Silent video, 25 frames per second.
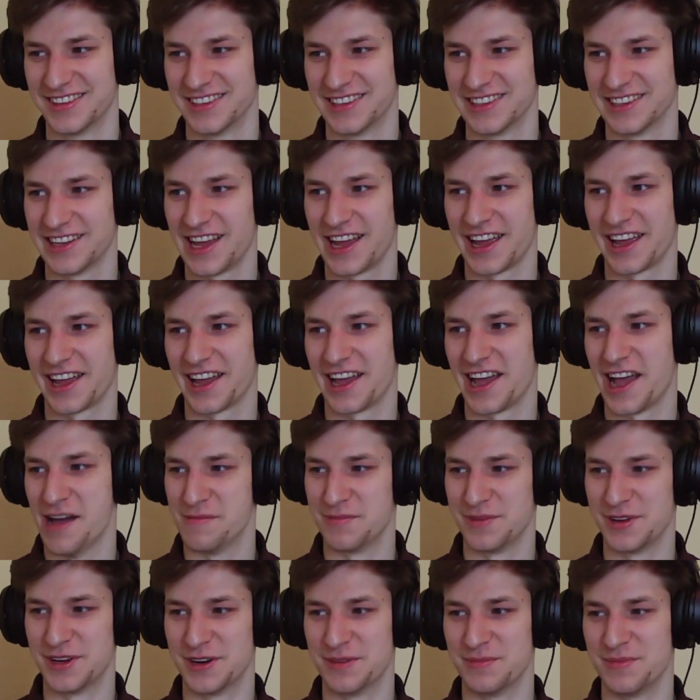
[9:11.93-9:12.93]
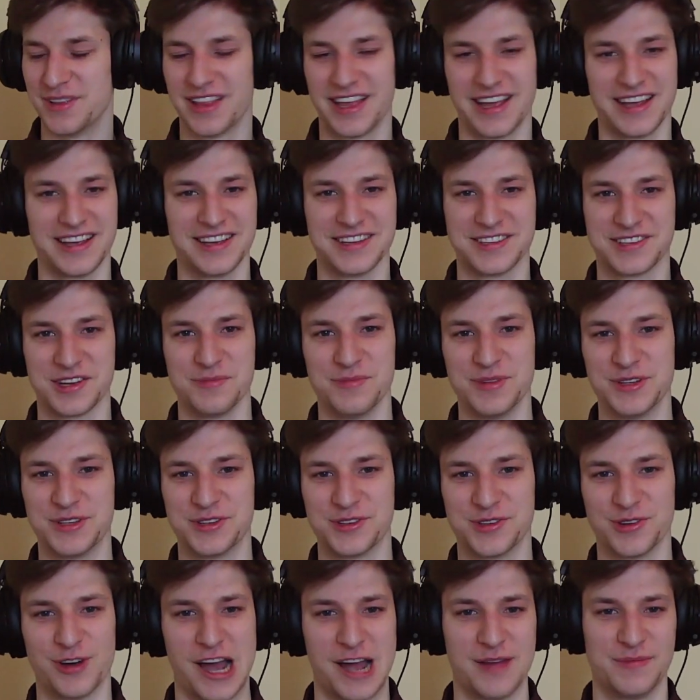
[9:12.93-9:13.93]
It's gonna be
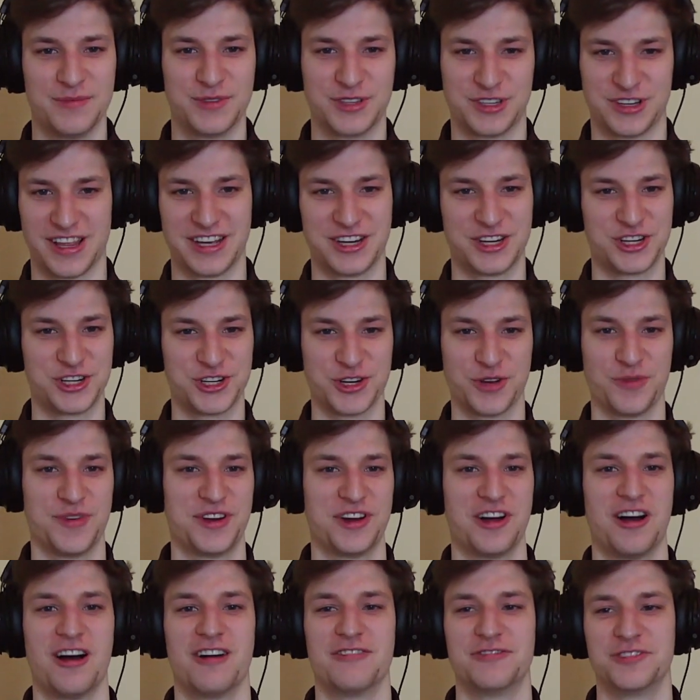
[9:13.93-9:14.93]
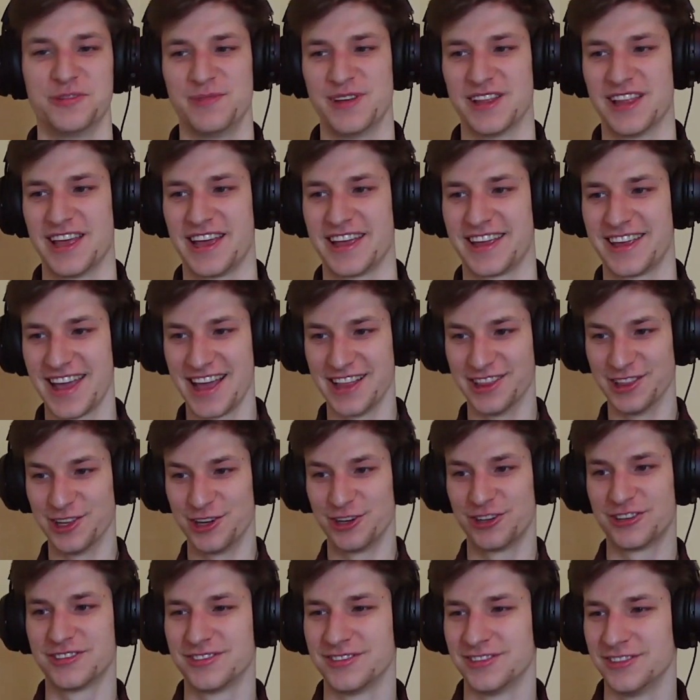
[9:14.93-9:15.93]
so hyped to show it off, to be like, hey,
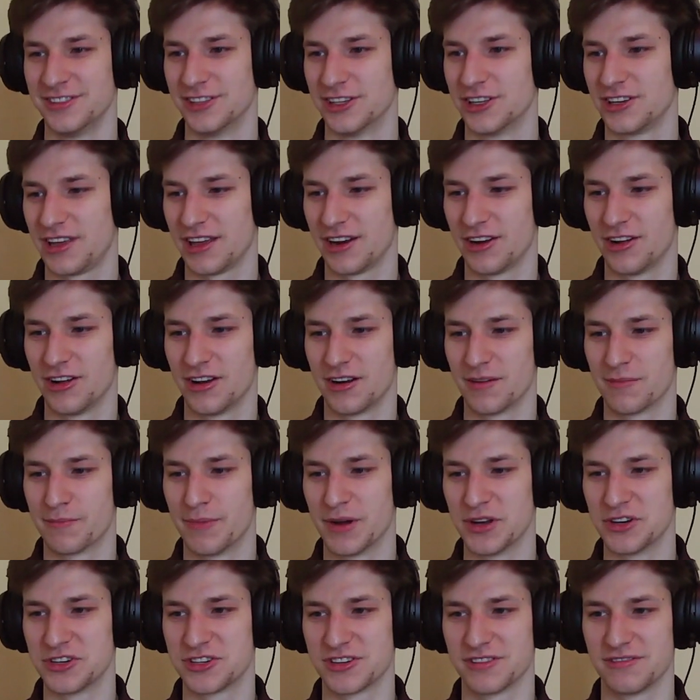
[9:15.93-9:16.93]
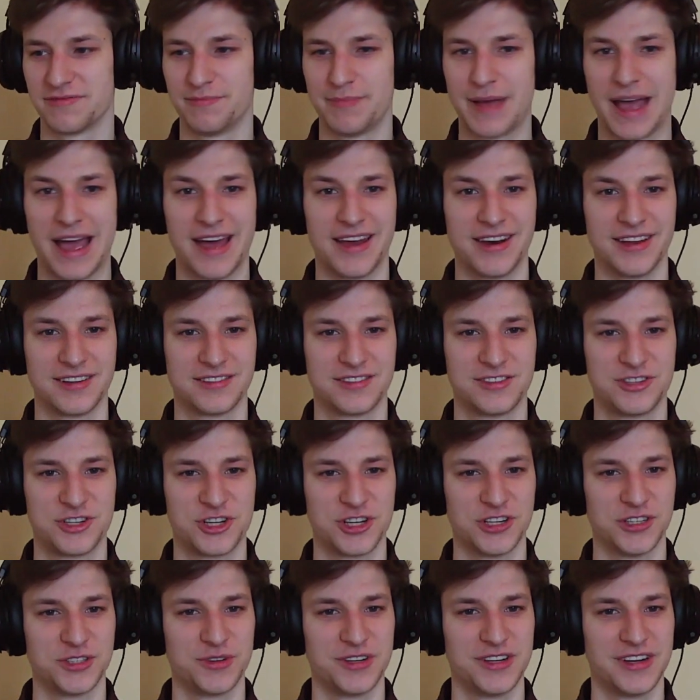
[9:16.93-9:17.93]
look at all a bunch of panicked
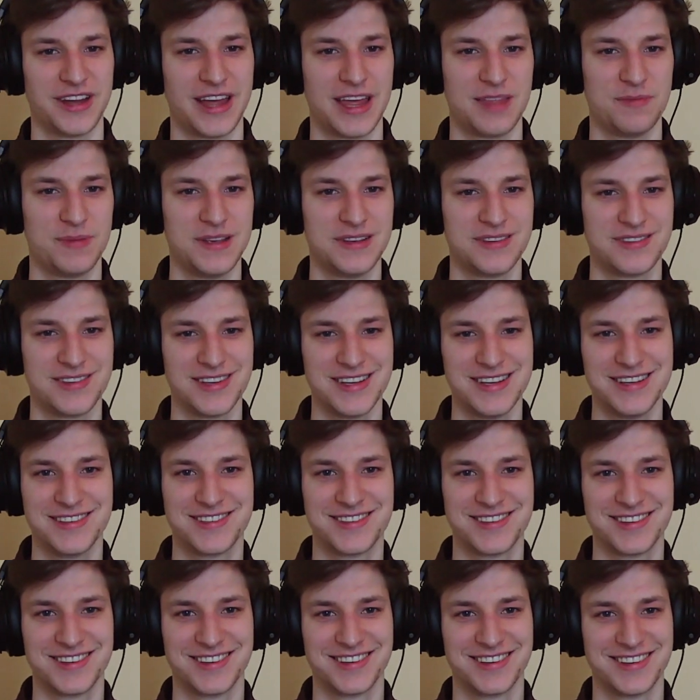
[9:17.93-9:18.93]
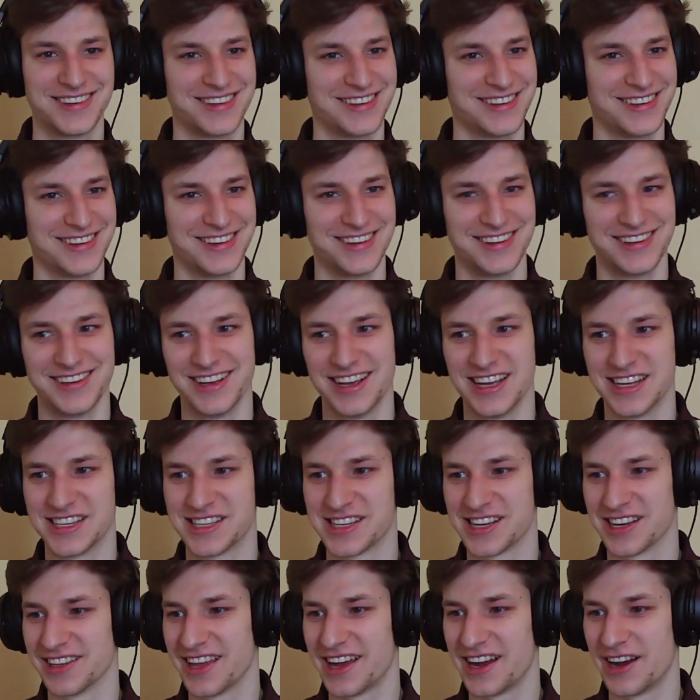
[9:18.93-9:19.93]
children NPCs.
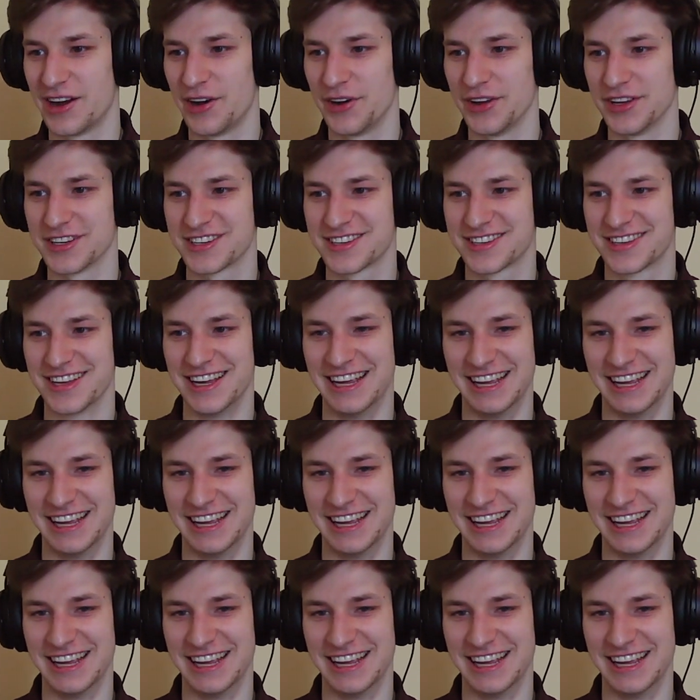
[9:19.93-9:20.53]
It's hilarious.